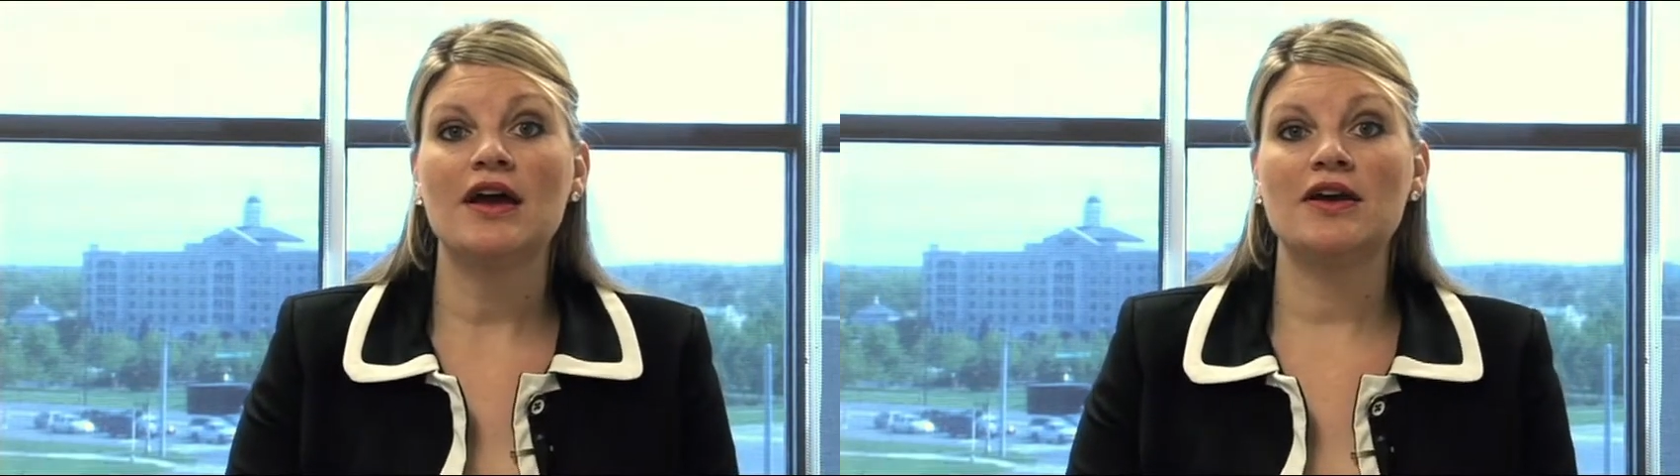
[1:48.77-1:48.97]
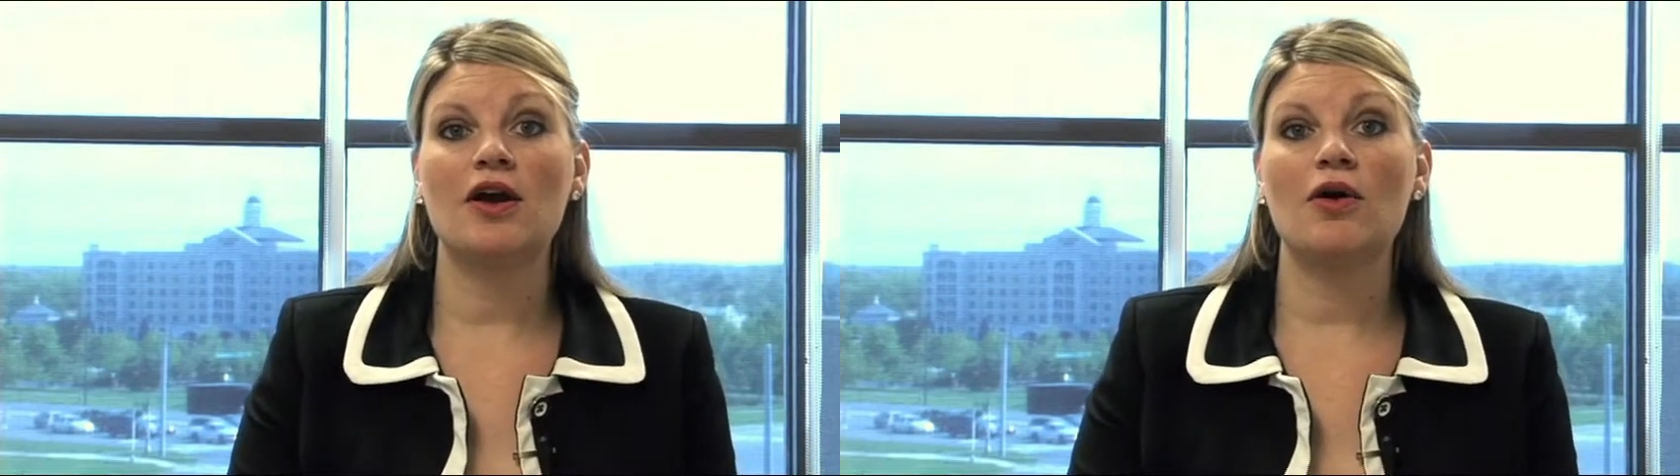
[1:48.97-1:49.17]

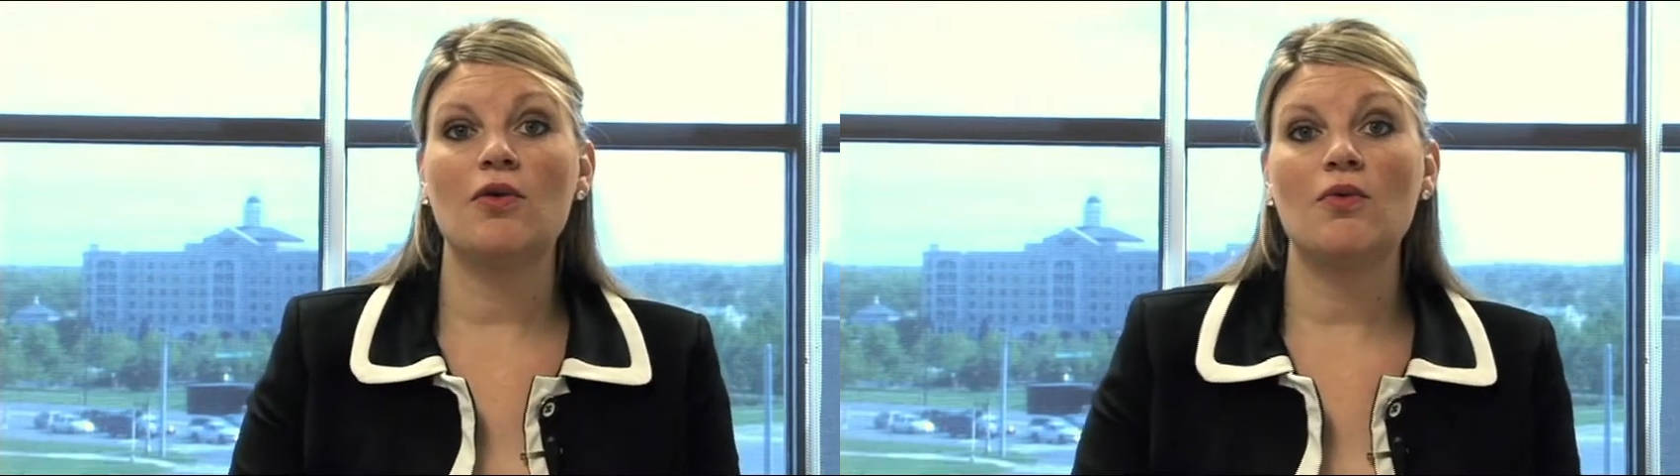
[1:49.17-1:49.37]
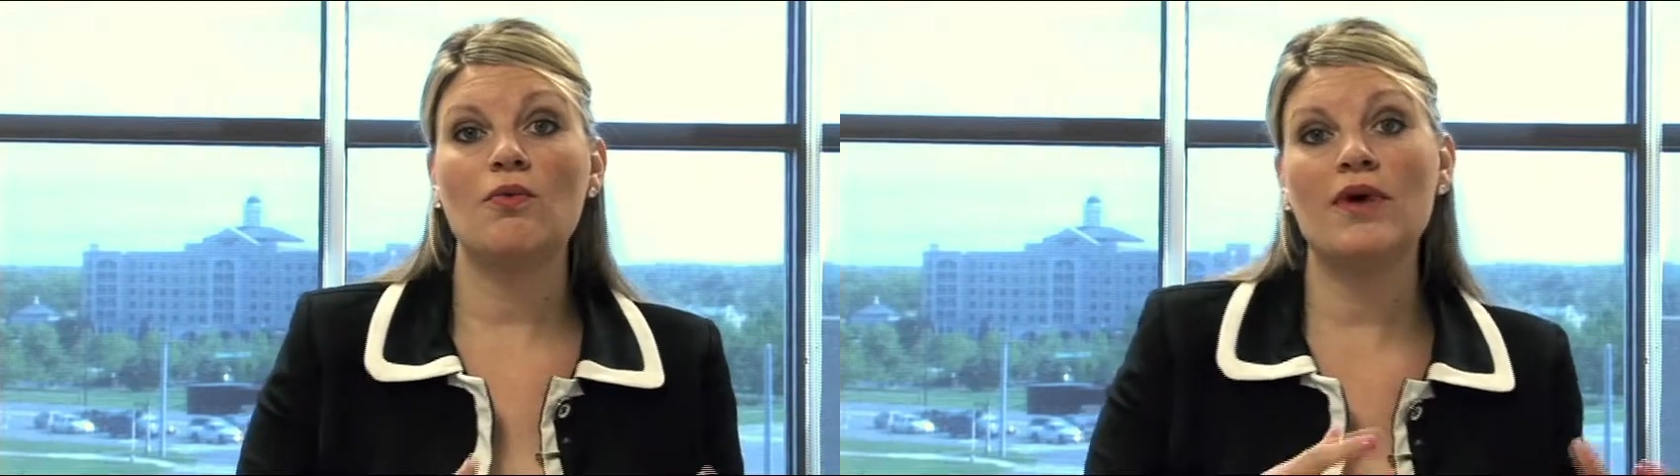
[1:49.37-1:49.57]

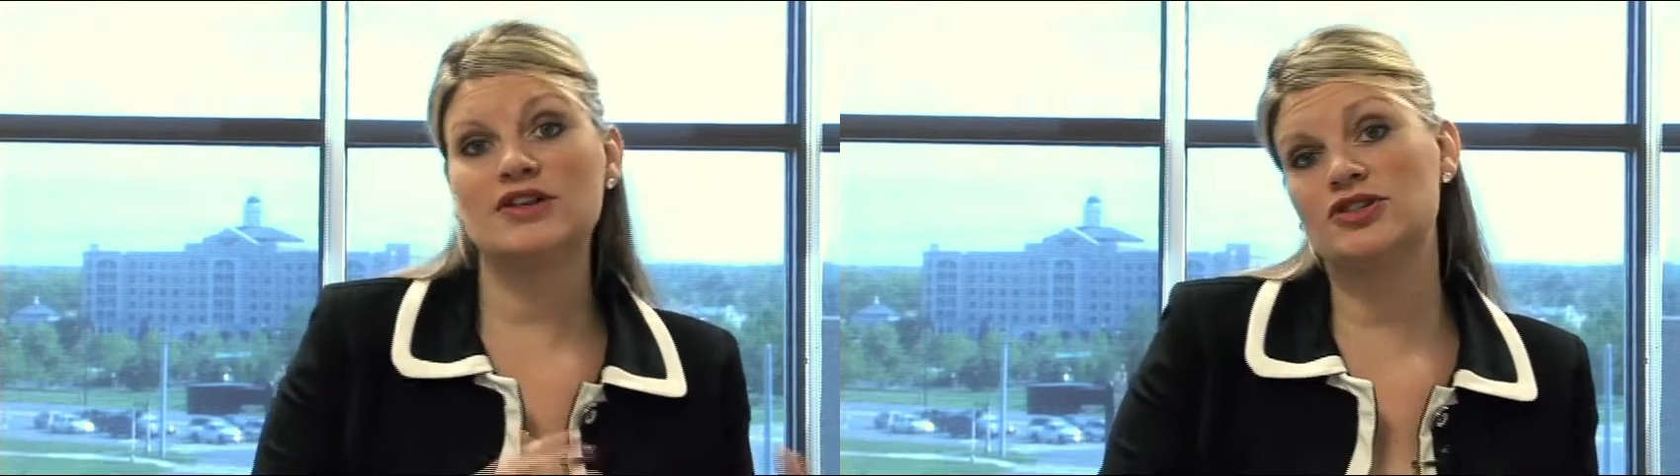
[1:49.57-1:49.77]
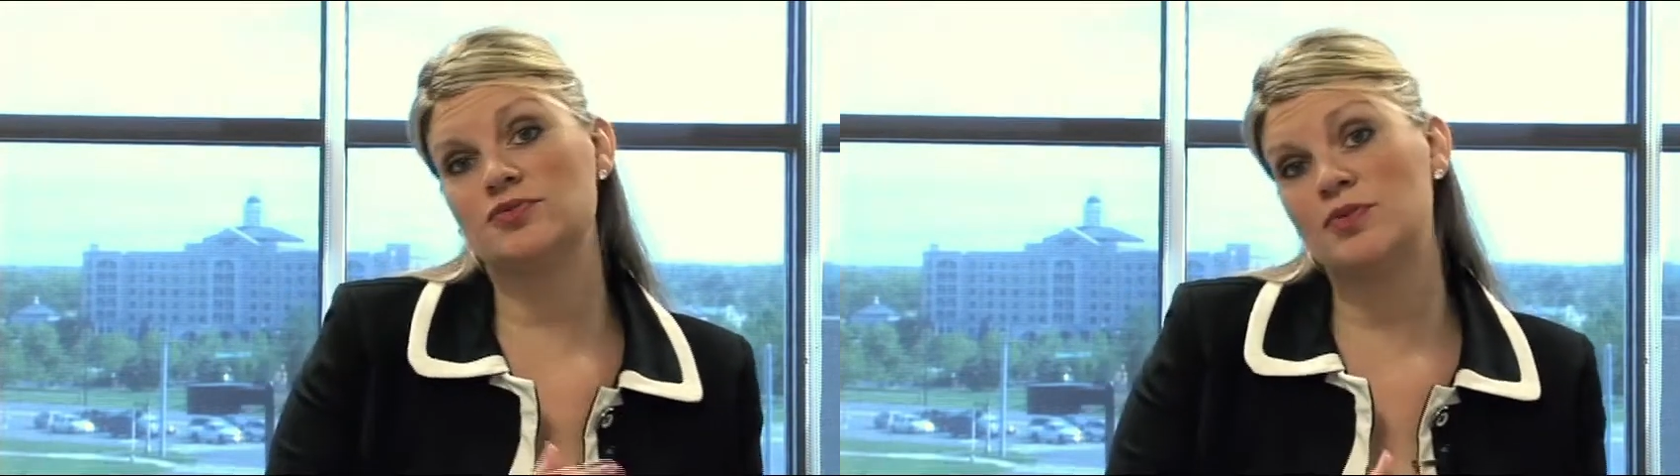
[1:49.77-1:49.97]

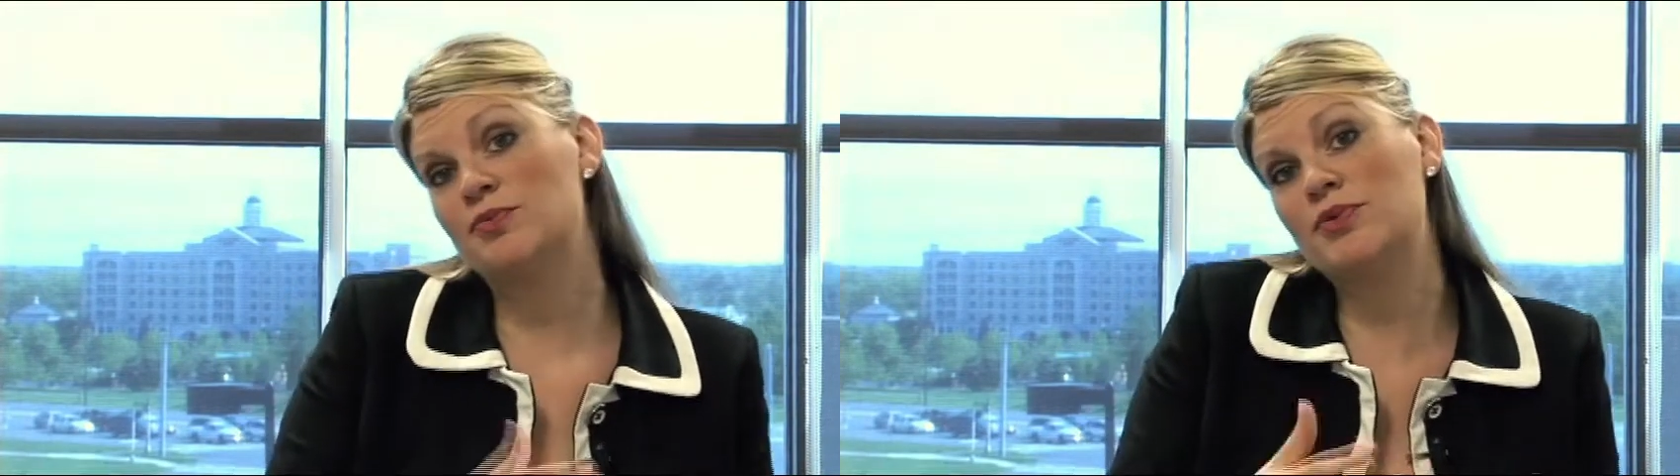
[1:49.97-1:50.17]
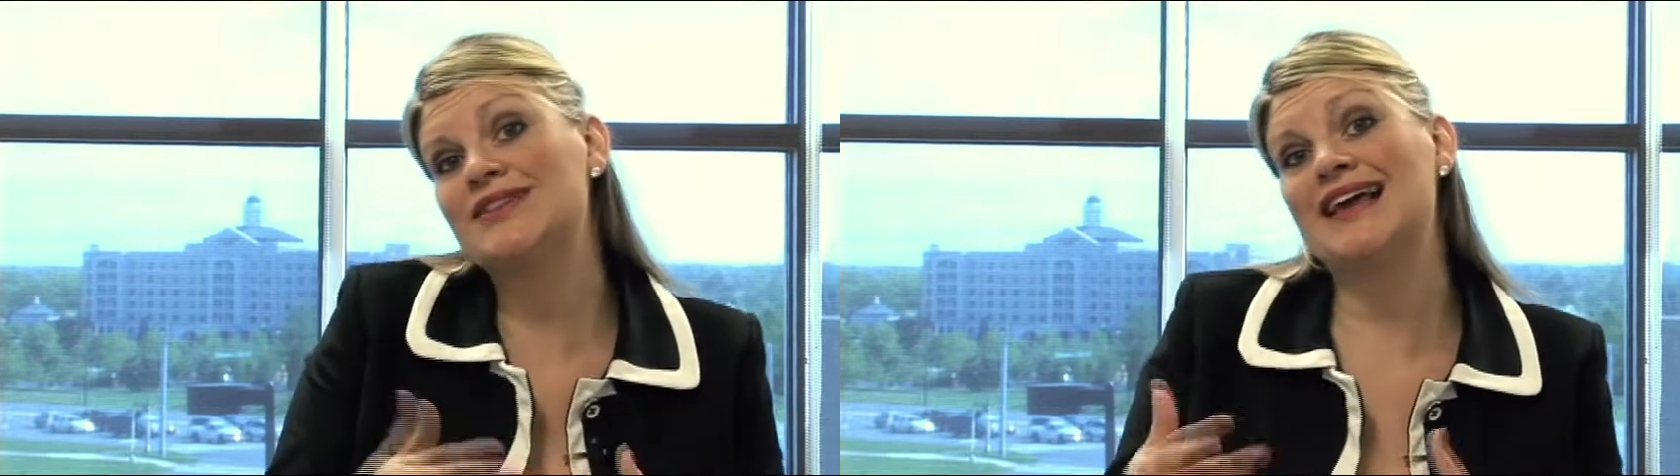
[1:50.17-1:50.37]
what would